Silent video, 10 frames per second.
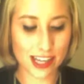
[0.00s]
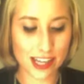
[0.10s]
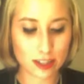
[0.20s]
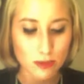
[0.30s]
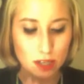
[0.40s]

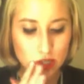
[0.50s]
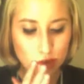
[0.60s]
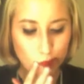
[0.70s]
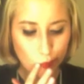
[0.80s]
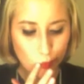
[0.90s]
like as
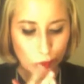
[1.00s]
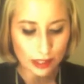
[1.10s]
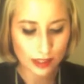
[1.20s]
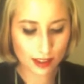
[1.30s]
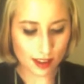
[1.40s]
much.
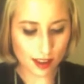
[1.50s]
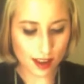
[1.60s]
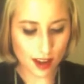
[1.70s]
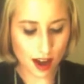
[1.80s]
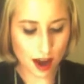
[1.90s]

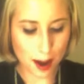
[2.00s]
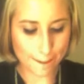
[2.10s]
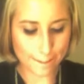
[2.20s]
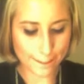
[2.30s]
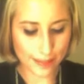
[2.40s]

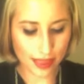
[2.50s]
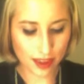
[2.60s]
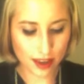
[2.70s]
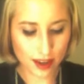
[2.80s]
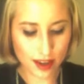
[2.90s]
Um,
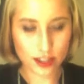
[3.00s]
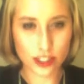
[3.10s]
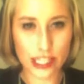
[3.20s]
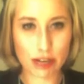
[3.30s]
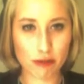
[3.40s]

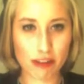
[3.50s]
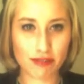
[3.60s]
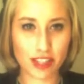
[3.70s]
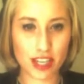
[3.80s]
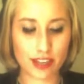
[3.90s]
so I got
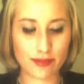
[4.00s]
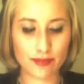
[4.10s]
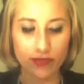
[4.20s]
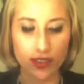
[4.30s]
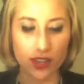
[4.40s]
Revlon
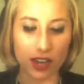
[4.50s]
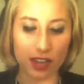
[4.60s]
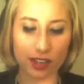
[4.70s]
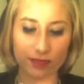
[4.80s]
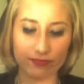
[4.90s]

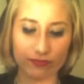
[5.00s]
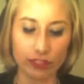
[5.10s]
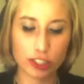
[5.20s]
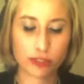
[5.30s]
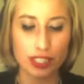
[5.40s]

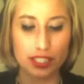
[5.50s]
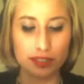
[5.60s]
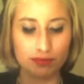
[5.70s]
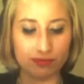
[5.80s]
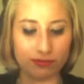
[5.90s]
um,
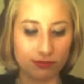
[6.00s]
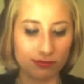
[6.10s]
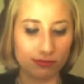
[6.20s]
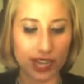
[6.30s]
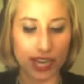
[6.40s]
cream
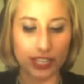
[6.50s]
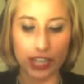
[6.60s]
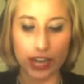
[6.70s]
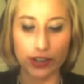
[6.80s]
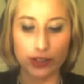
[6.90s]

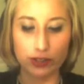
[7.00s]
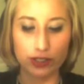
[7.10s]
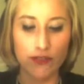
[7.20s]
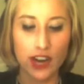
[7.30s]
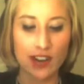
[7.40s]
eyeshadow
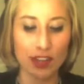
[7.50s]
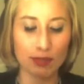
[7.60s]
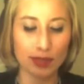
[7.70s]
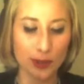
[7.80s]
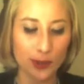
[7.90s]
in Va Va
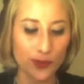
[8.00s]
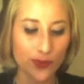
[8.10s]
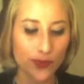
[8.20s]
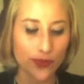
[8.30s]
Bloom.